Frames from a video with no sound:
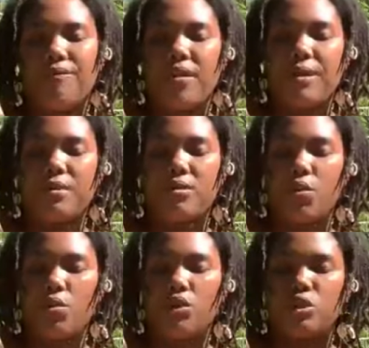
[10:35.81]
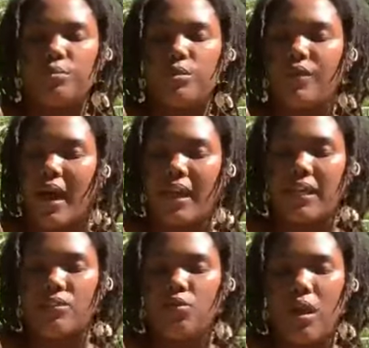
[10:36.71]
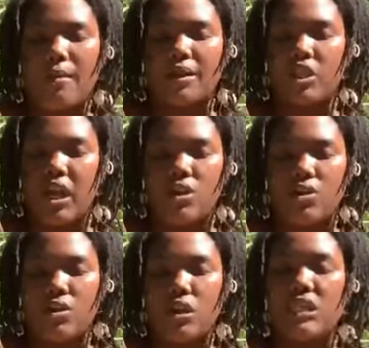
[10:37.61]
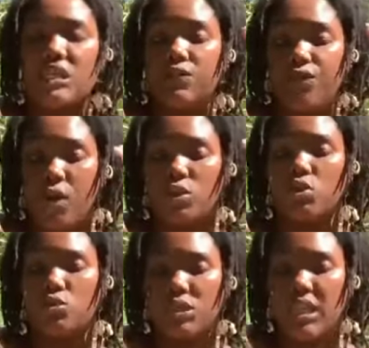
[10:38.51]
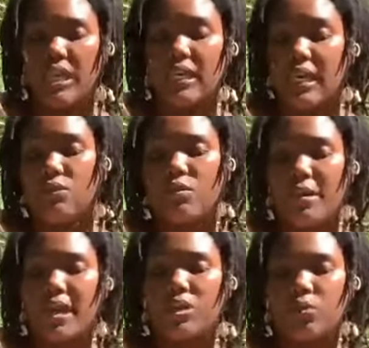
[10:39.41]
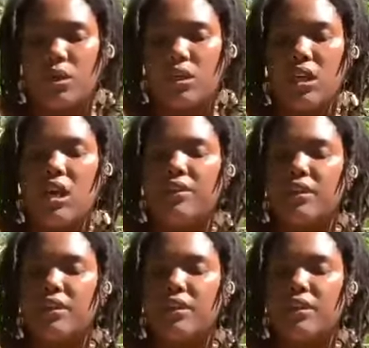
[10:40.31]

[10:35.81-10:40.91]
My family of origin provided throughout my childhood a dysfunctional setting, and it remains one.